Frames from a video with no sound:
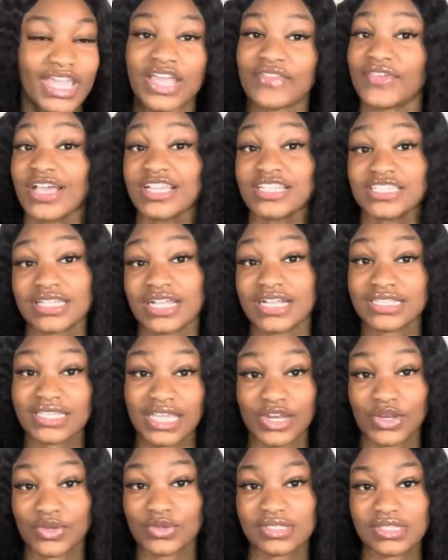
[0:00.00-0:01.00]
If y'all just start
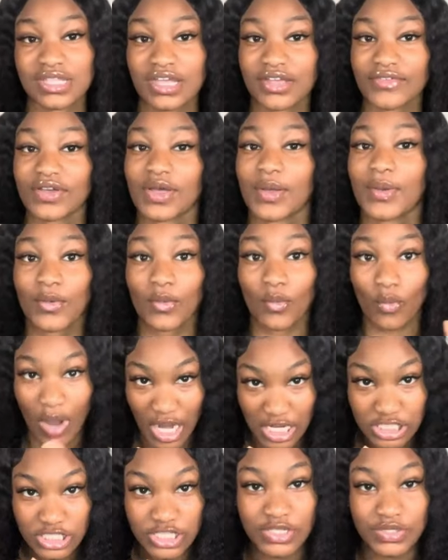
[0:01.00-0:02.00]
seeing new stuff,
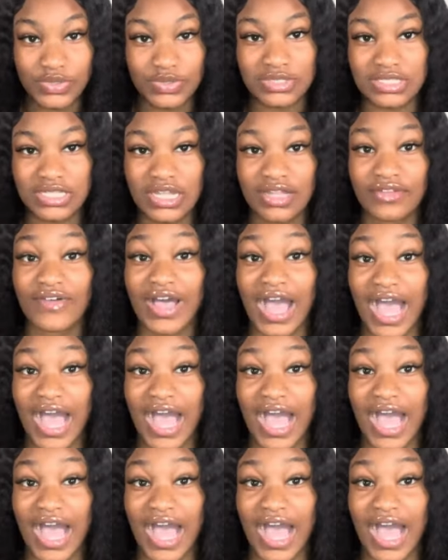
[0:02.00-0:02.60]
watch the new stuff.